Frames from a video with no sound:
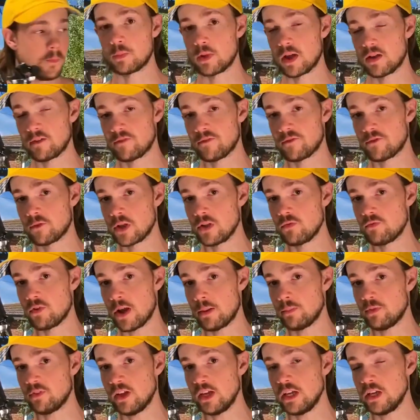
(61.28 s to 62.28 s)
We have 3
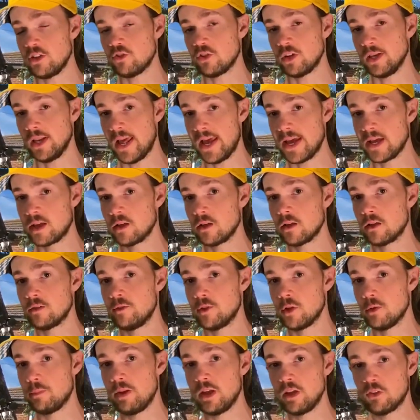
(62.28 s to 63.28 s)
reps each leg for
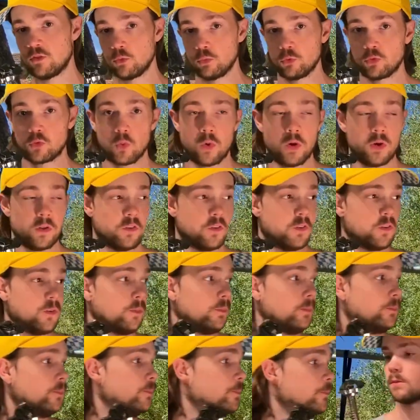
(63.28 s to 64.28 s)
the pistol squats.
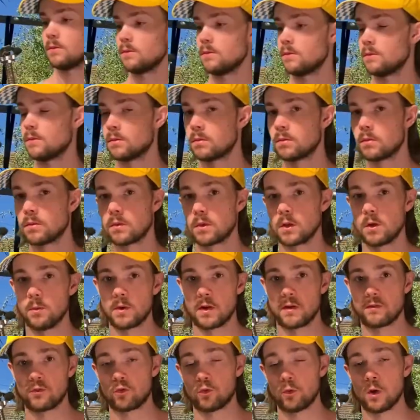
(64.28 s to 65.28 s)
We
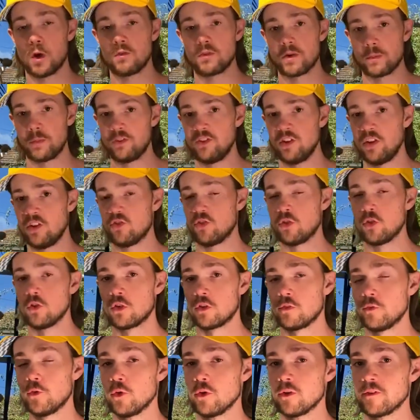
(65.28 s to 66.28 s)
have 12 repetitions
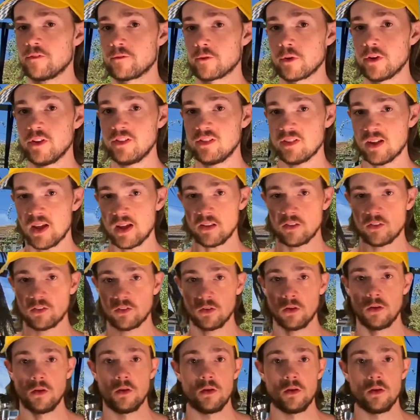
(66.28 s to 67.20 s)
for 3 sets